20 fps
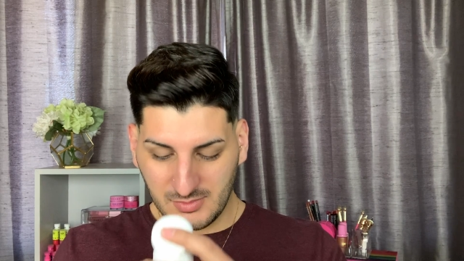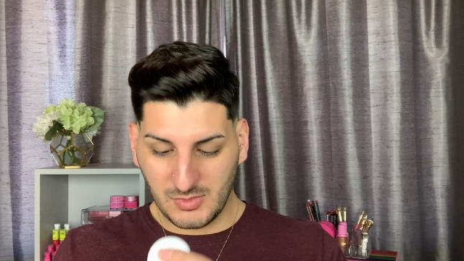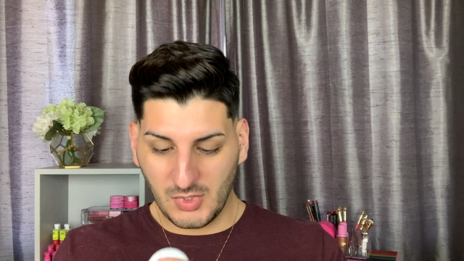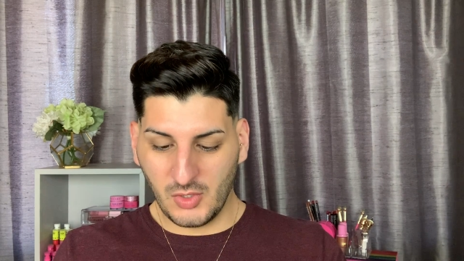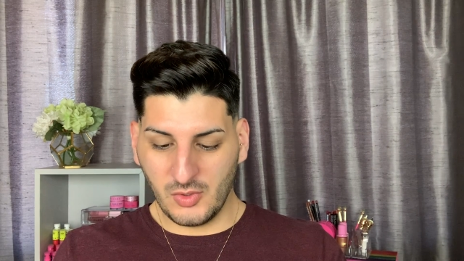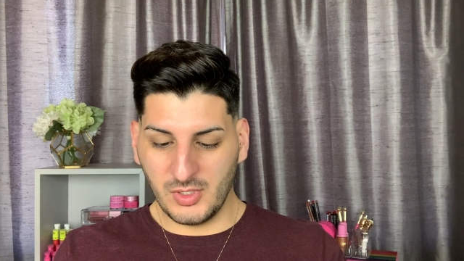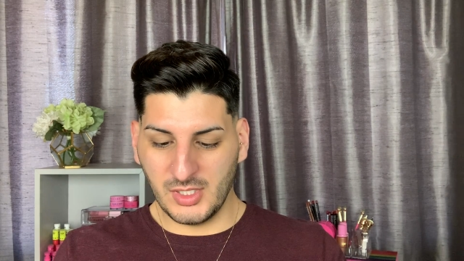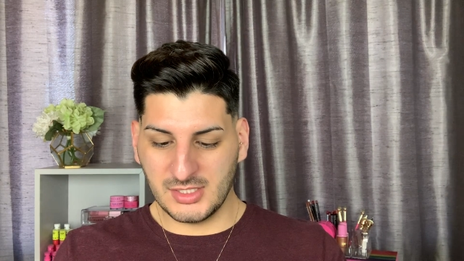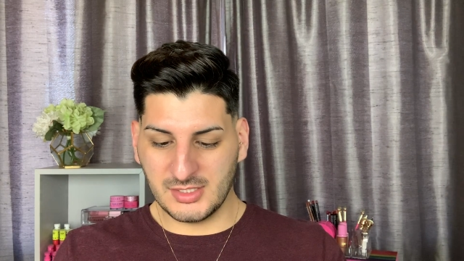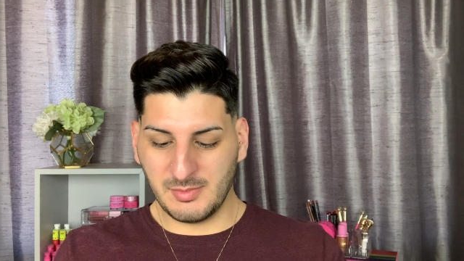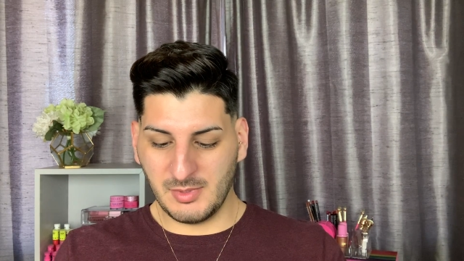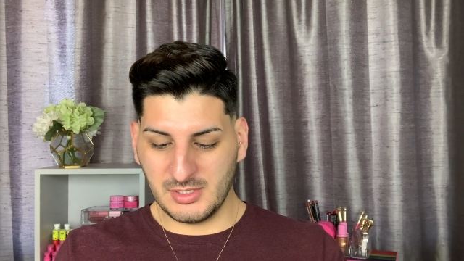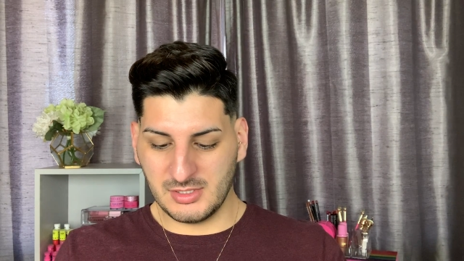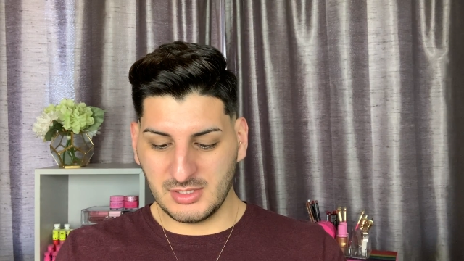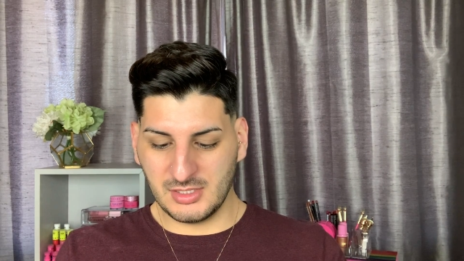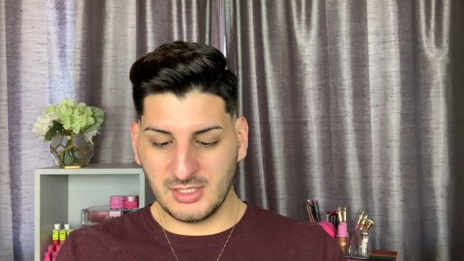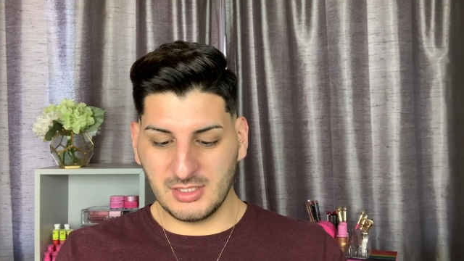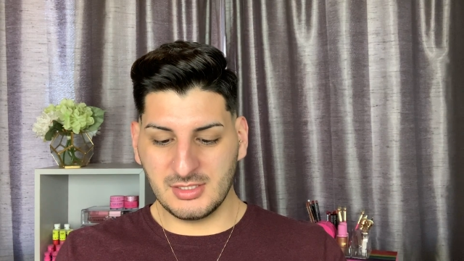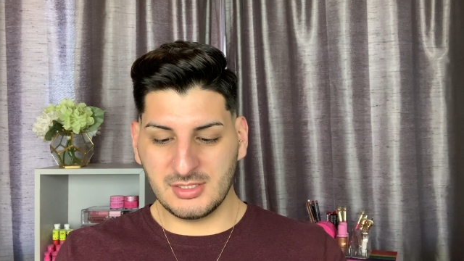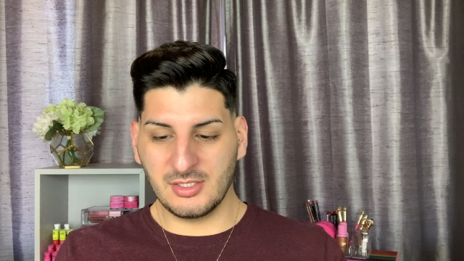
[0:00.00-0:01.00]
Oh, that smells
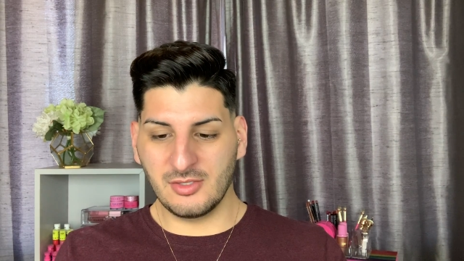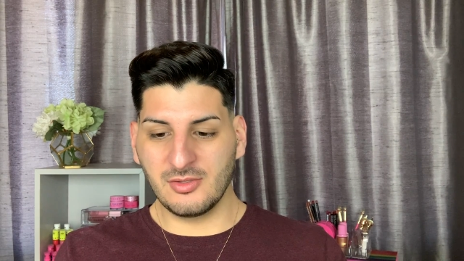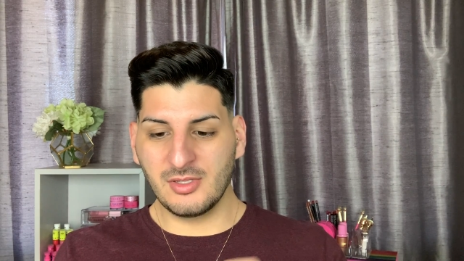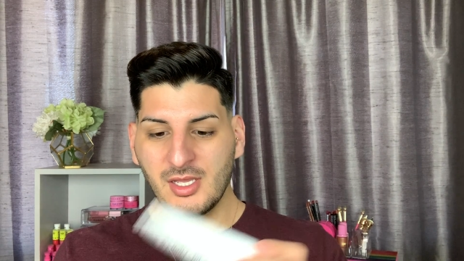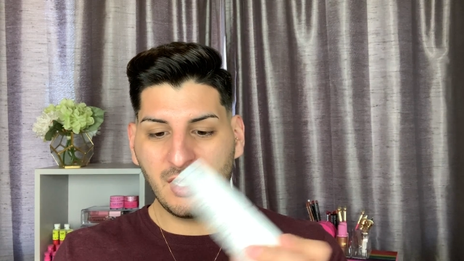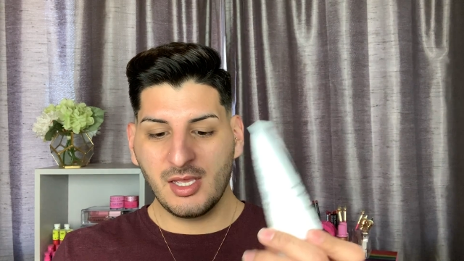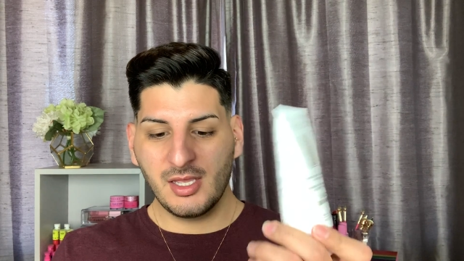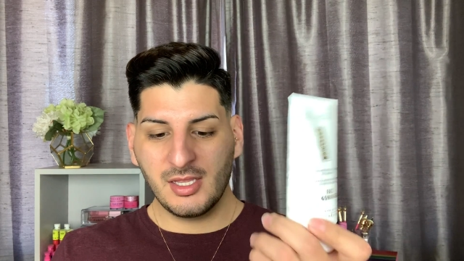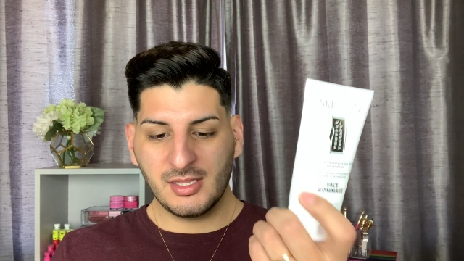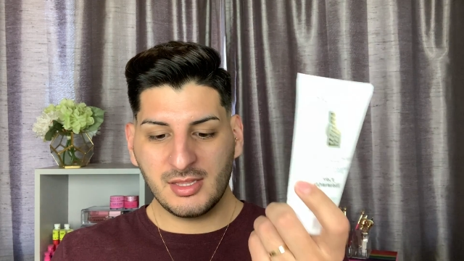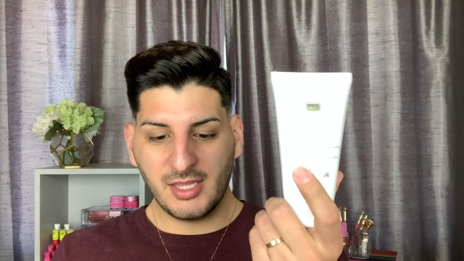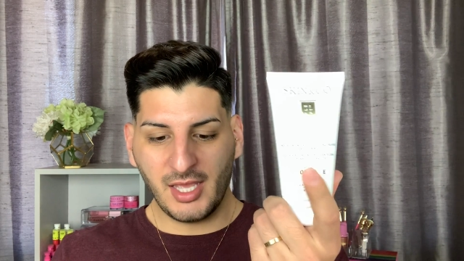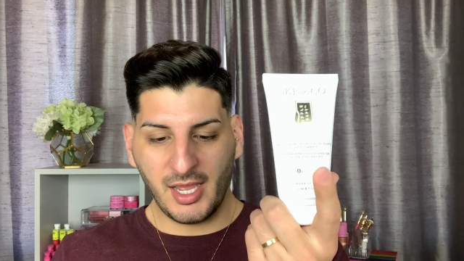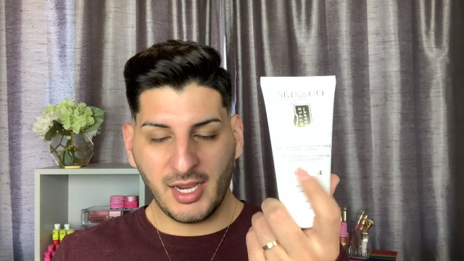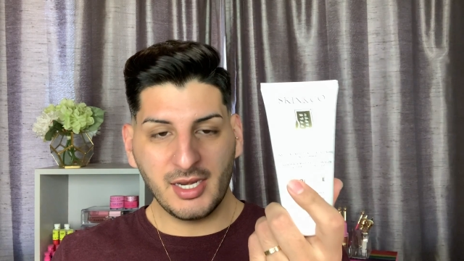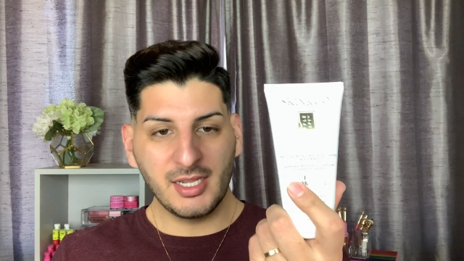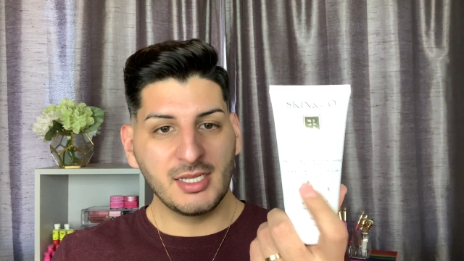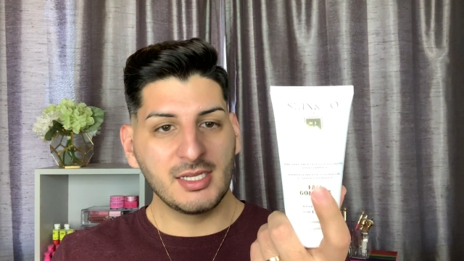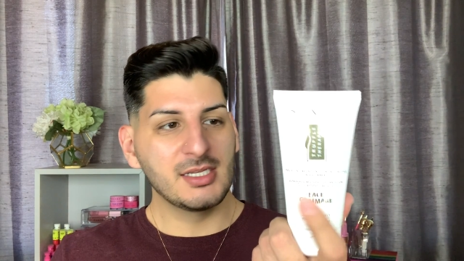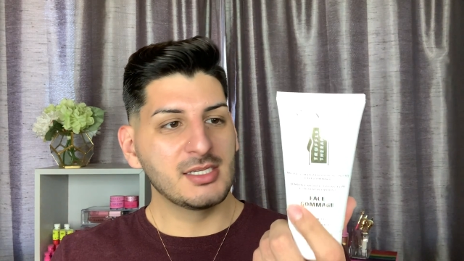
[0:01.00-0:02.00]
good. So
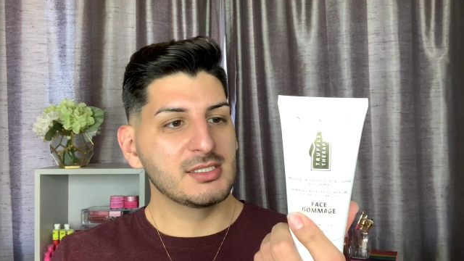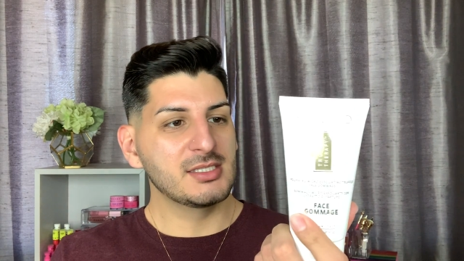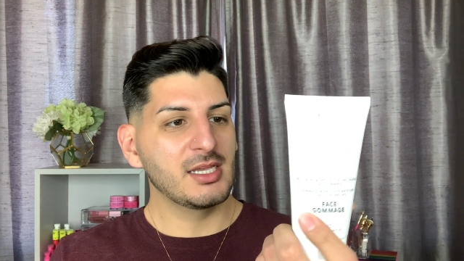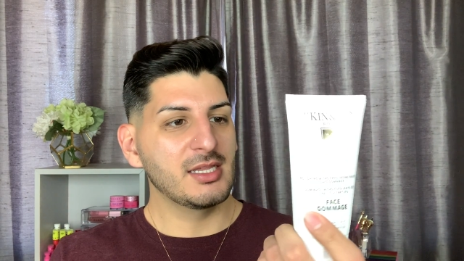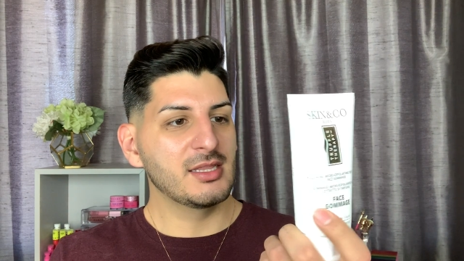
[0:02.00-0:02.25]
that is